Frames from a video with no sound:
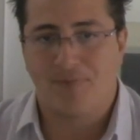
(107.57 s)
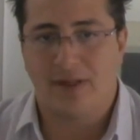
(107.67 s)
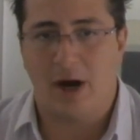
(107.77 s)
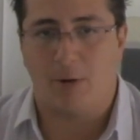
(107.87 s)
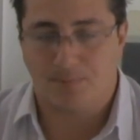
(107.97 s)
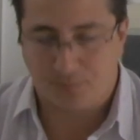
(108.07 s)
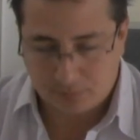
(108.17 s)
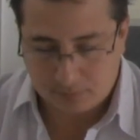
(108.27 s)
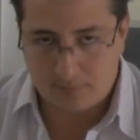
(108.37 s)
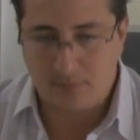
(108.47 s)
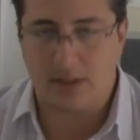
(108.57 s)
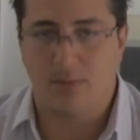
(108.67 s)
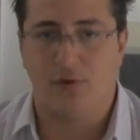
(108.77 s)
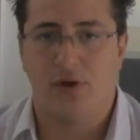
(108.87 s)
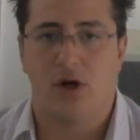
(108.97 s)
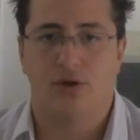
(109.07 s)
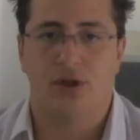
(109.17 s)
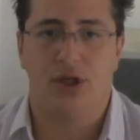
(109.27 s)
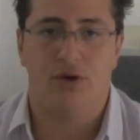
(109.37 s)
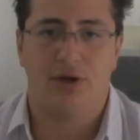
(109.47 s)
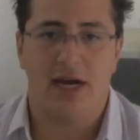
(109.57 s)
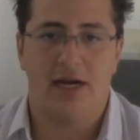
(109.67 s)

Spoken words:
Now, moving on to the UK,